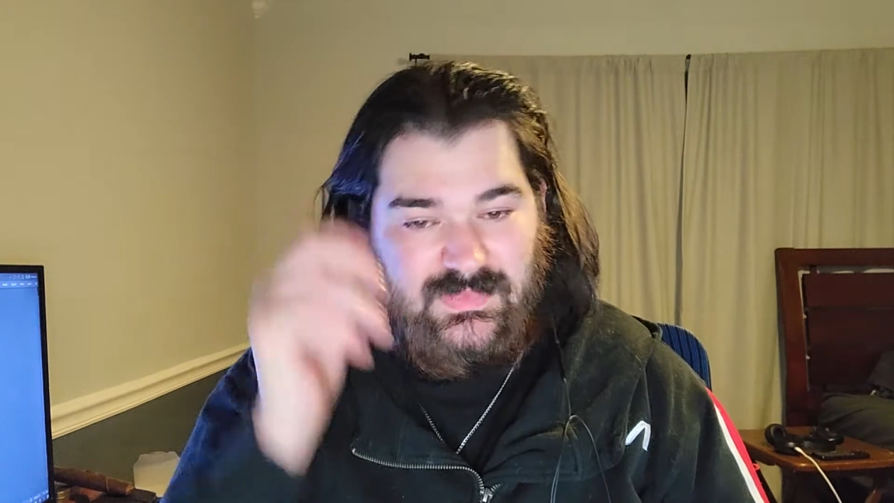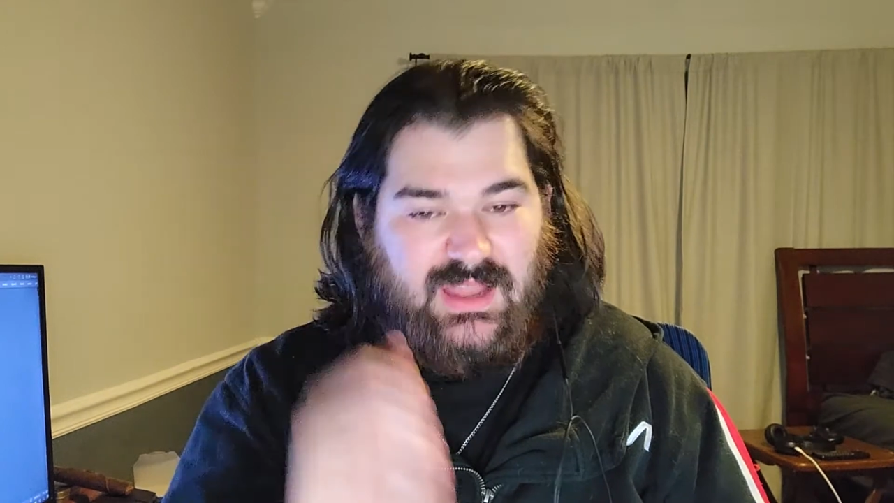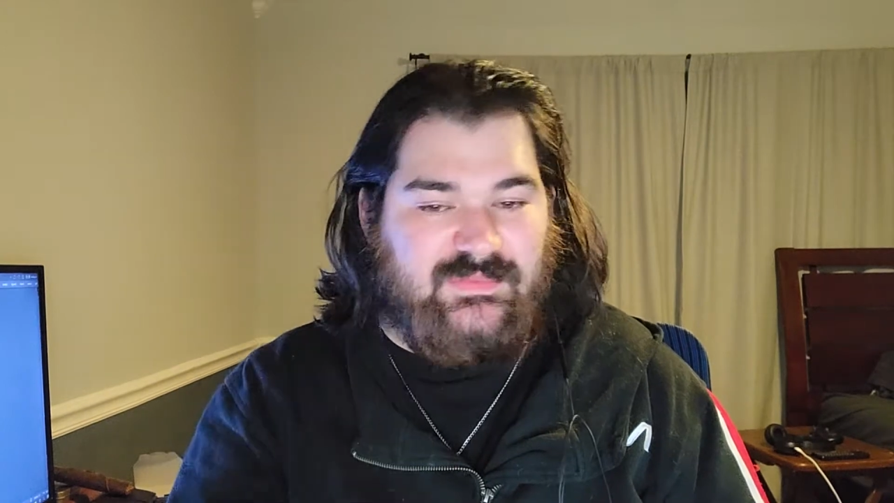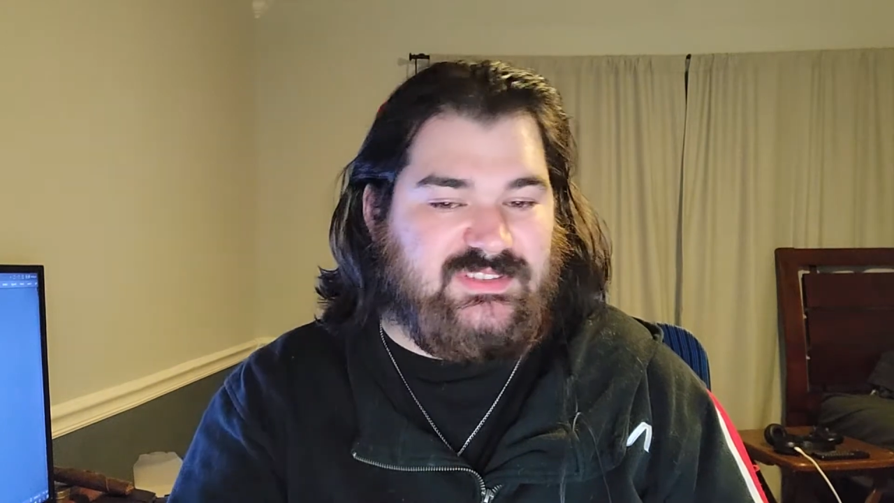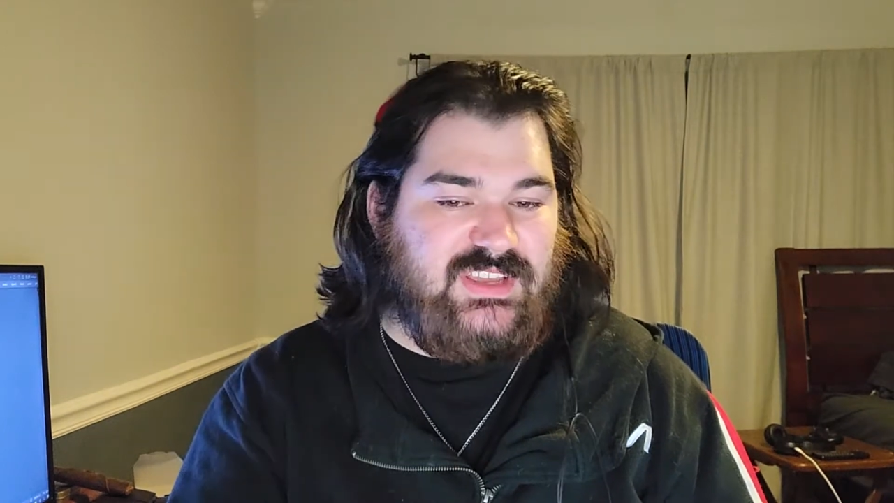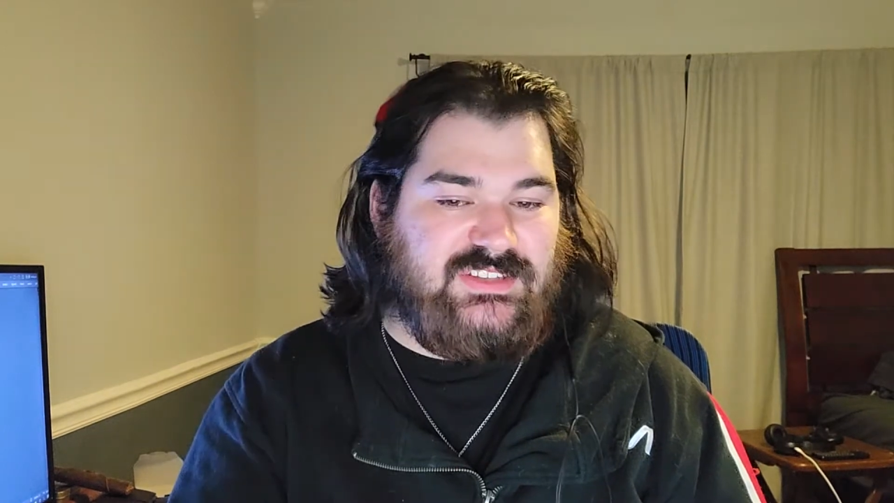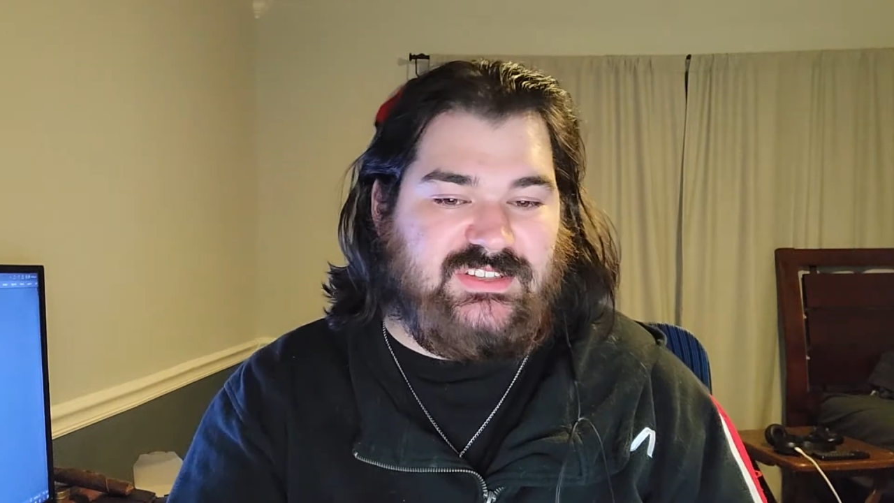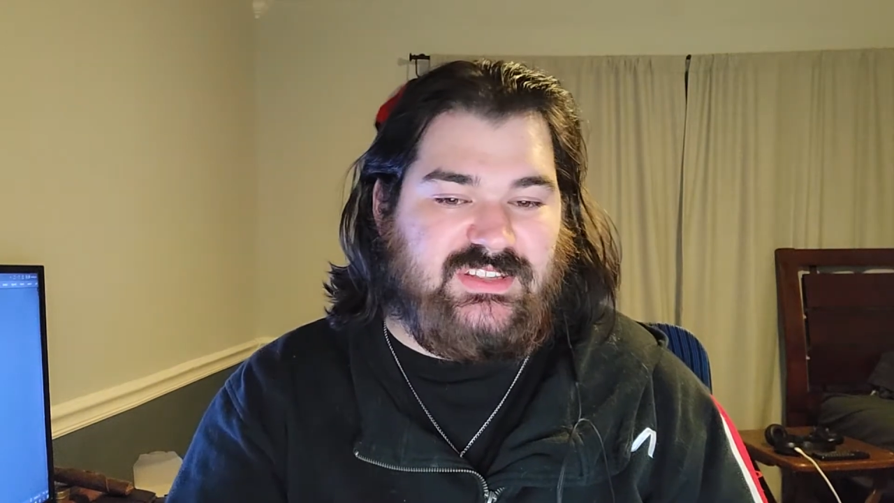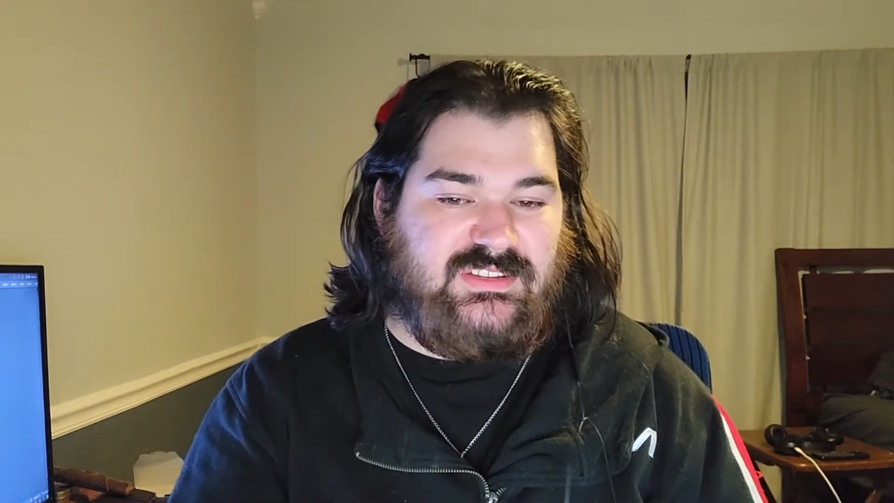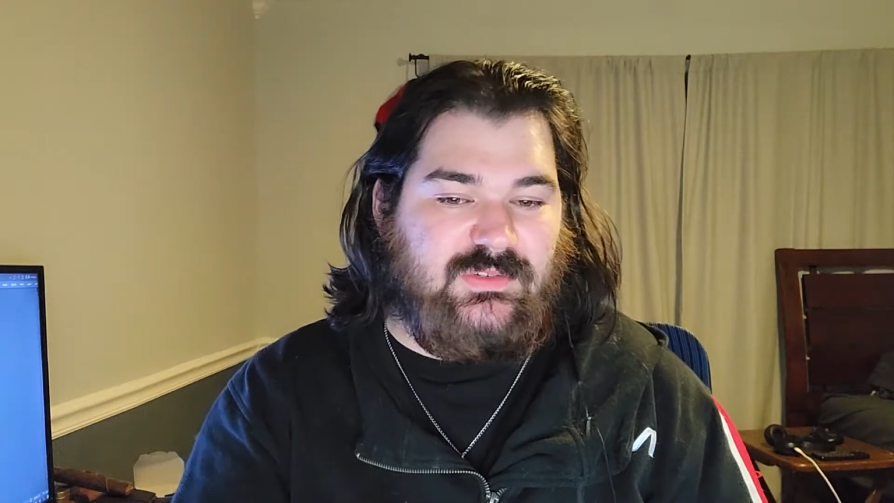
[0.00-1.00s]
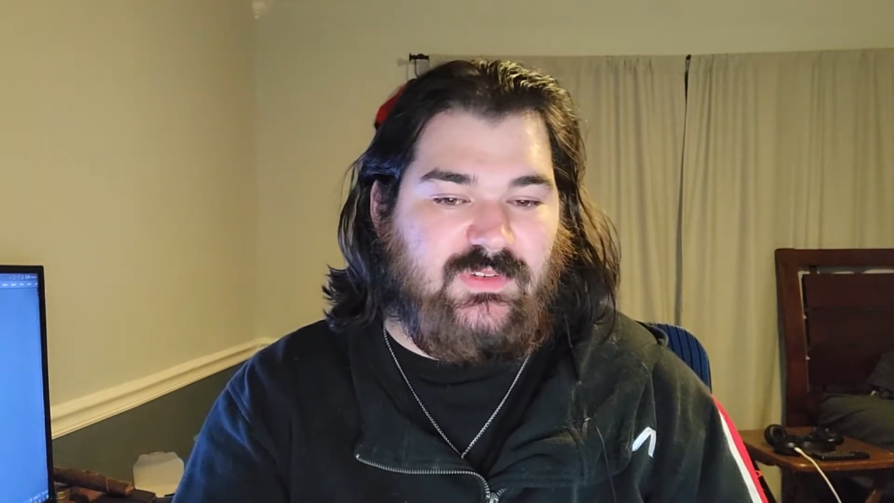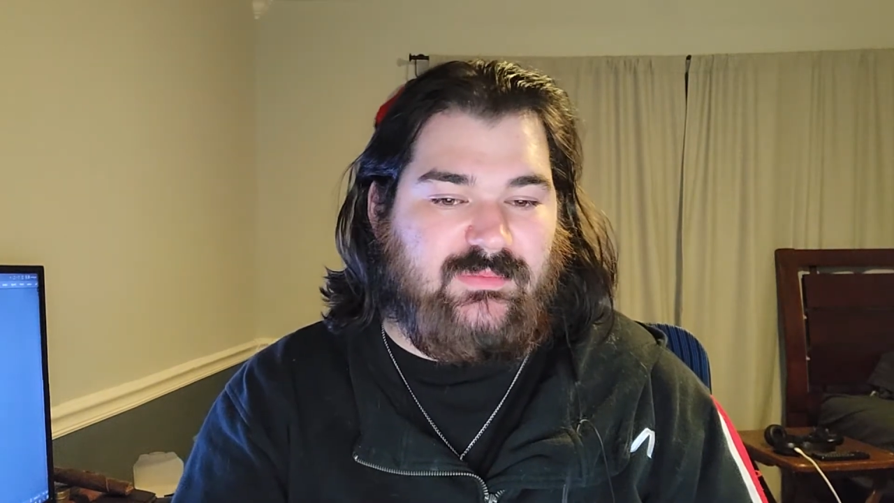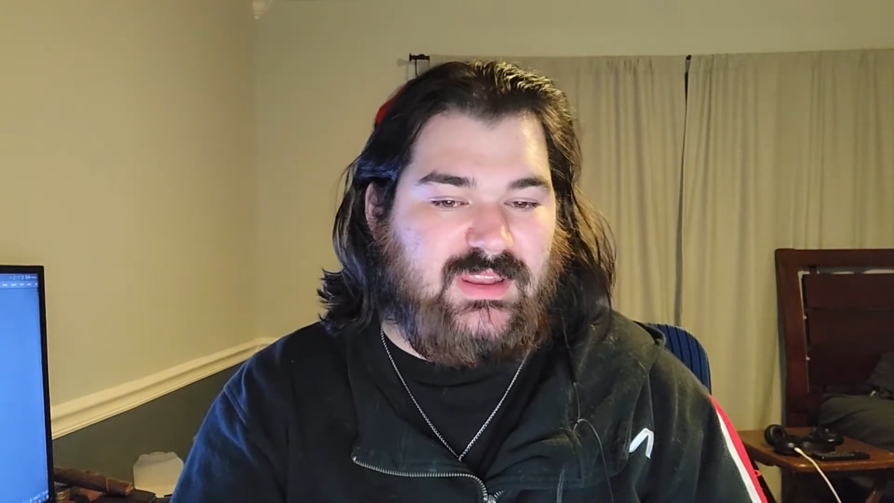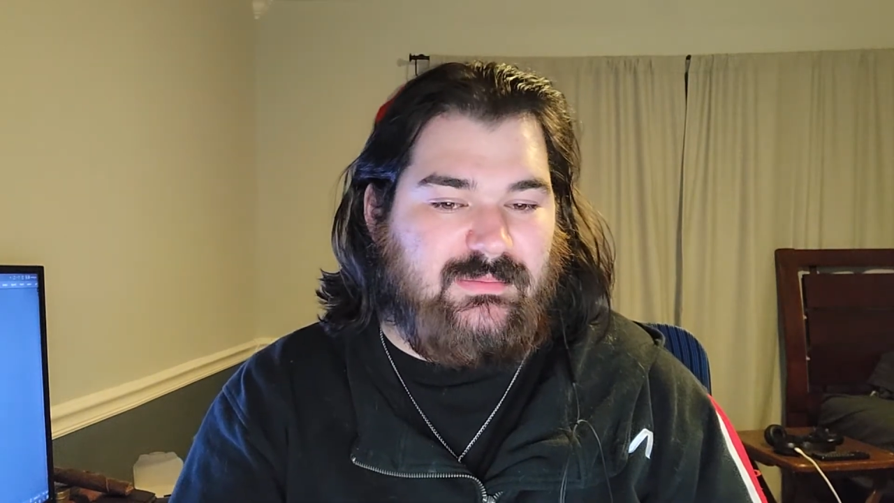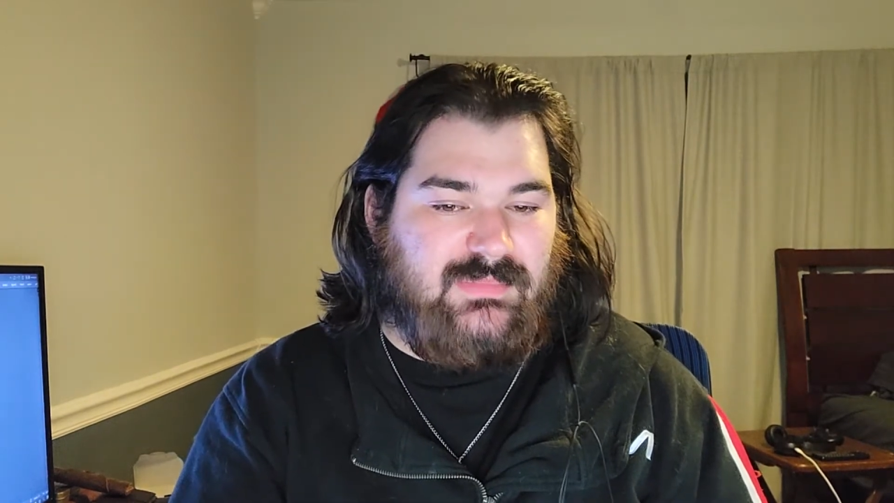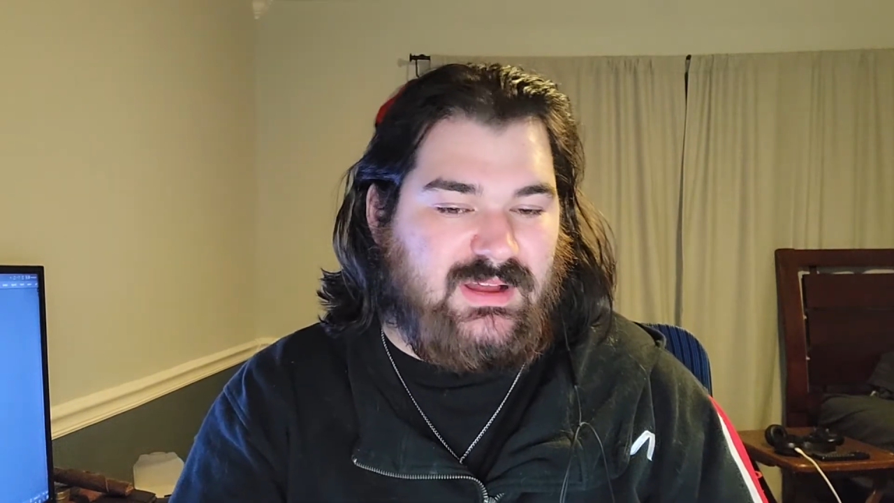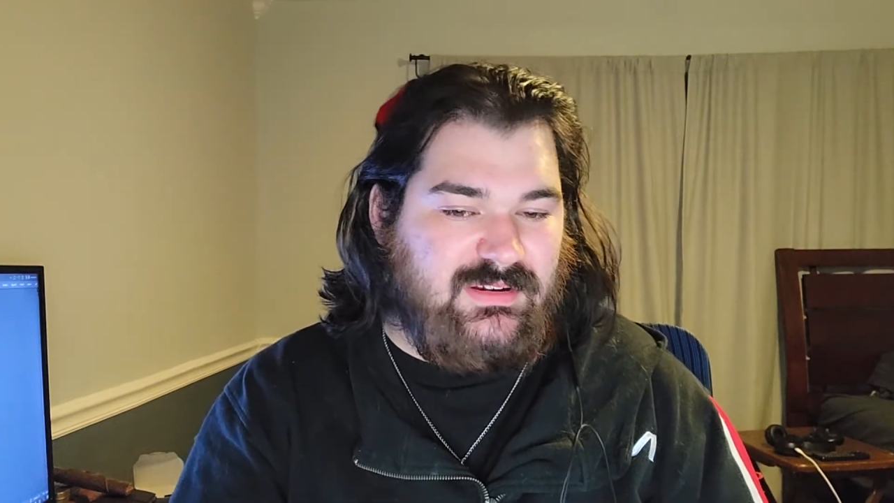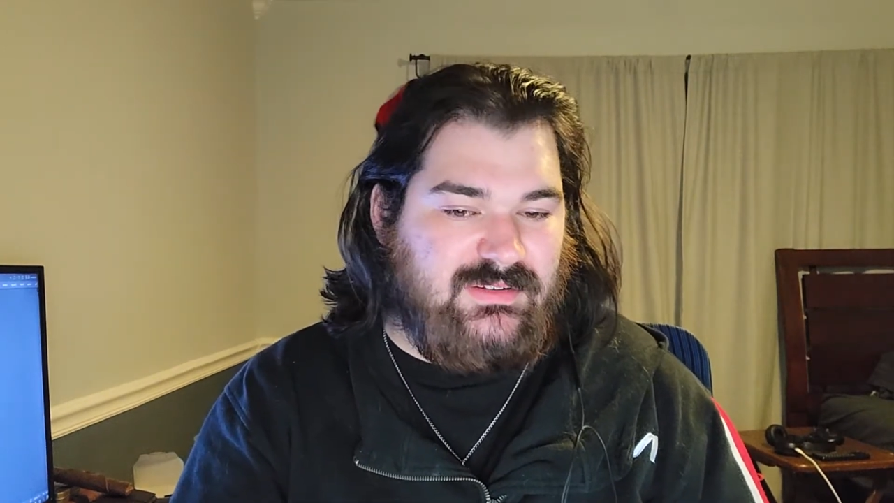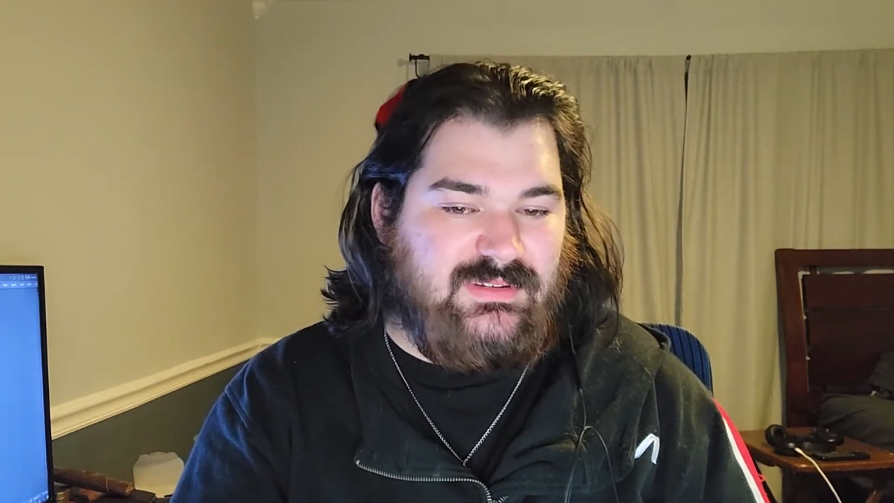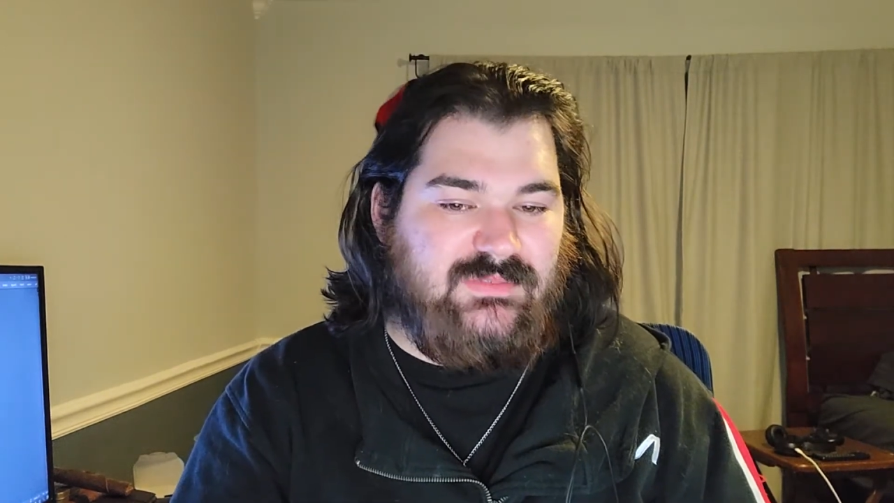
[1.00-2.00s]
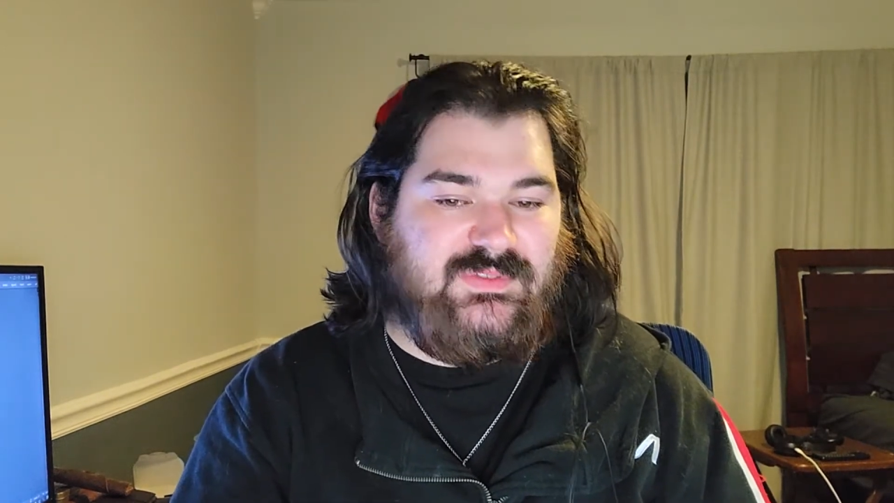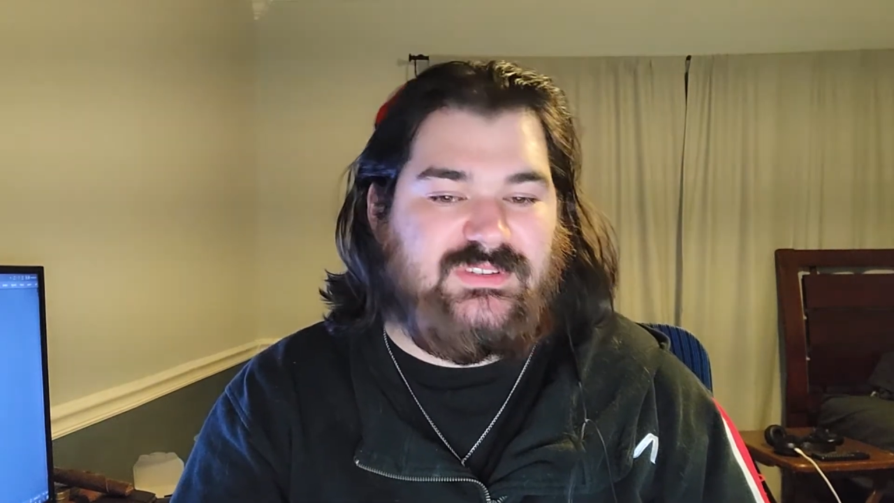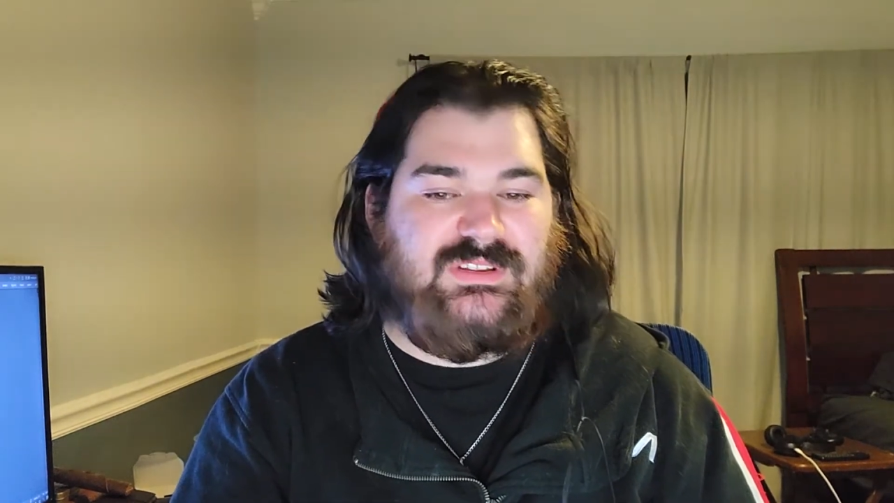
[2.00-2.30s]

Obfuscation is at the core of many modern